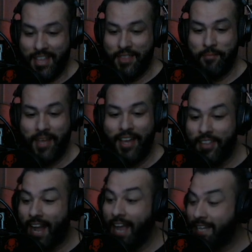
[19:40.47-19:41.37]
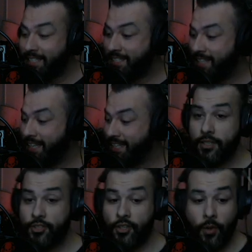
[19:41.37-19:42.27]
in the mail that I hadn't seen
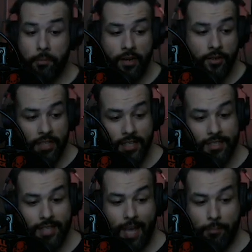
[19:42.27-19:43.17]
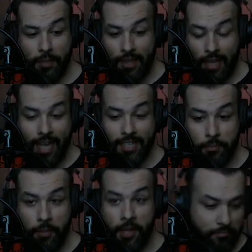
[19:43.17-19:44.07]
this. So apparently, this happened
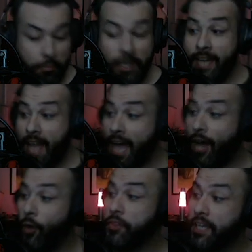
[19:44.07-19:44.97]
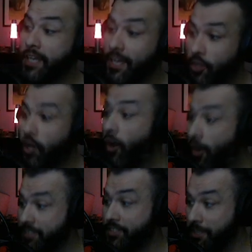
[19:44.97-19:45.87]
last month, but now the uh, the
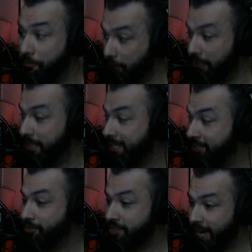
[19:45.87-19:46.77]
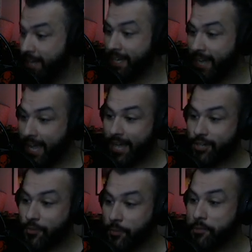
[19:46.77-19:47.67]
Austin police are taking
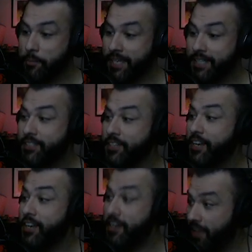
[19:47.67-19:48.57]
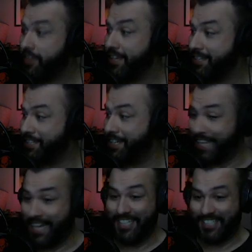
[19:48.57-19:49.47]
action, which means nothing's
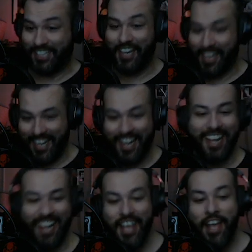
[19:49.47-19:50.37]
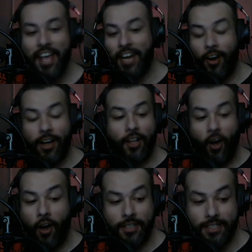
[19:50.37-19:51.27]
gonna get done. In
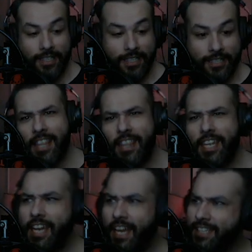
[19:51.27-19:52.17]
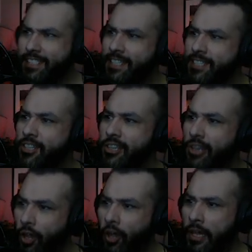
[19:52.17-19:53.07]
Austin is the nicest
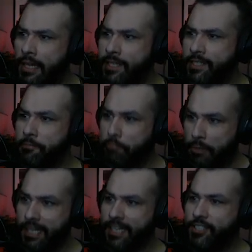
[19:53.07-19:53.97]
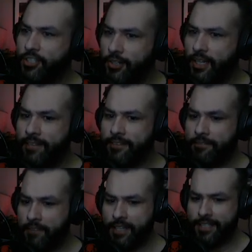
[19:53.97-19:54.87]
lawless place you'll
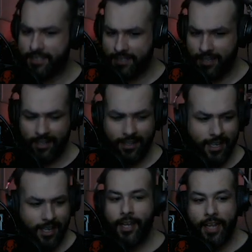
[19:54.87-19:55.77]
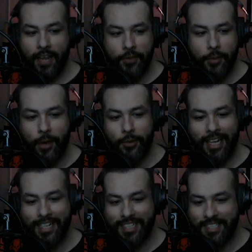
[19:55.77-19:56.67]
ever fucking see. If you go
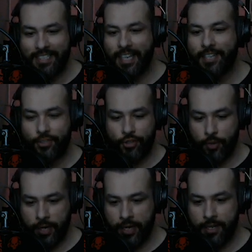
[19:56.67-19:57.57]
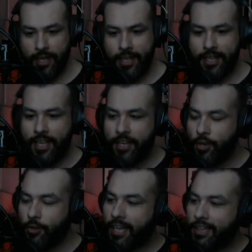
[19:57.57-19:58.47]
like to Sixth Street,
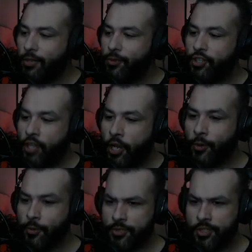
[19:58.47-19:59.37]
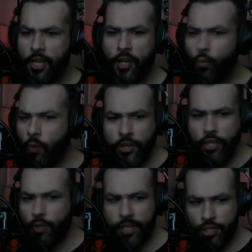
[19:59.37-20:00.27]
they're, like little zones where
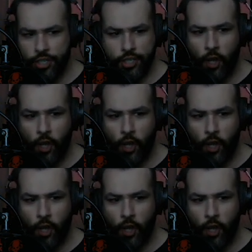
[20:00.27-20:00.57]
you can just